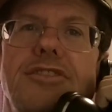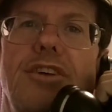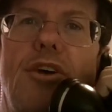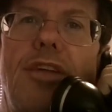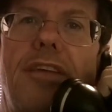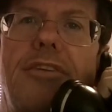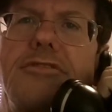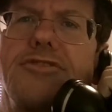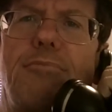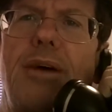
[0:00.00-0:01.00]
to know that
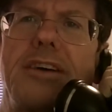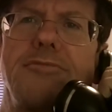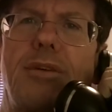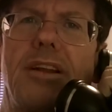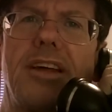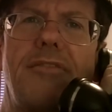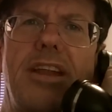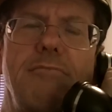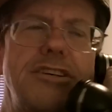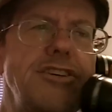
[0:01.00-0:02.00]
there's no possibility of
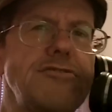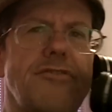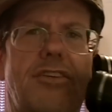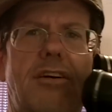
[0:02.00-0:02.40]
any misuse of the